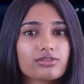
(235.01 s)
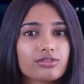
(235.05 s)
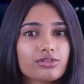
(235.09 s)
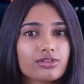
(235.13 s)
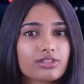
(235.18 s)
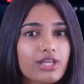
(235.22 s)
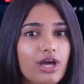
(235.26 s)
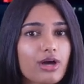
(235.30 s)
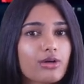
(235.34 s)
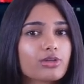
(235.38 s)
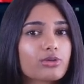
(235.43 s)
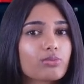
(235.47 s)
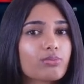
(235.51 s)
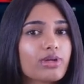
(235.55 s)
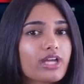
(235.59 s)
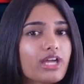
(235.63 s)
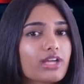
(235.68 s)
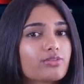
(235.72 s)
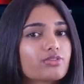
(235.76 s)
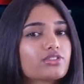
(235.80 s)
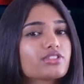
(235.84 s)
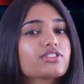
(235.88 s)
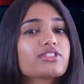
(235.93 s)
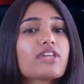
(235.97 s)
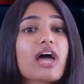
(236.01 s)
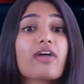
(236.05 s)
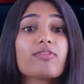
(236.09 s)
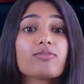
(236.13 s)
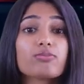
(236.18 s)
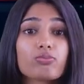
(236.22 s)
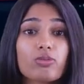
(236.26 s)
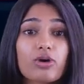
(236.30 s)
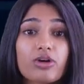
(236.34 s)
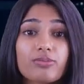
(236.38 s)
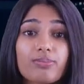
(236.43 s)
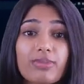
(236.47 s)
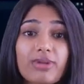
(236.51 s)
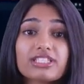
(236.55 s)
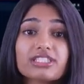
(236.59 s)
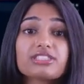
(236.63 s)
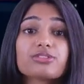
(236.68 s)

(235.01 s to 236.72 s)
Now that we understand what makes